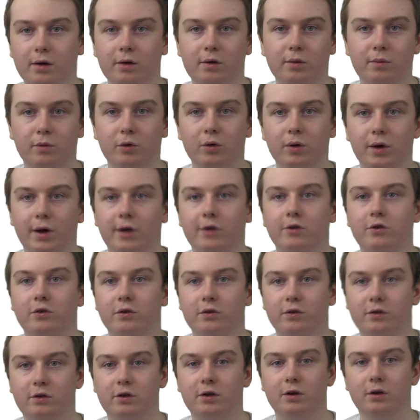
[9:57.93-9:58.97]
you won't actually
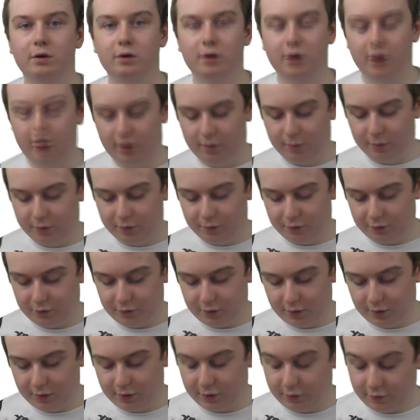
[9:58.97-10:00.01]
see your cables
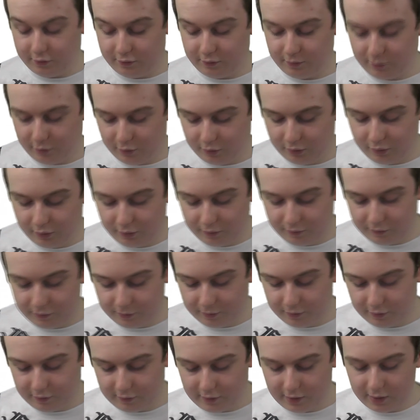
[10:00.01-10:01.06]
unless you're looking from the
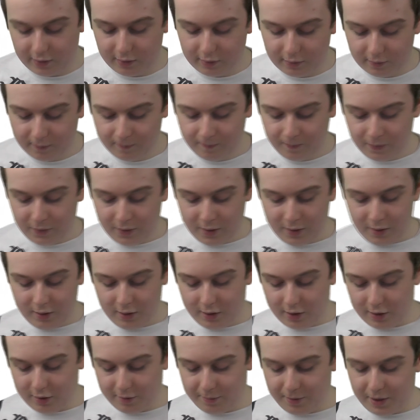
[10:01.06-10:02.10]
side.
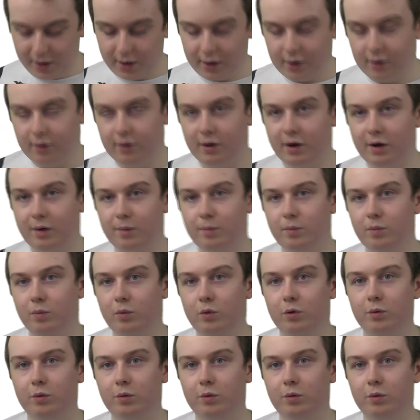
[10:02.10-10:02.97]
And a pack of them will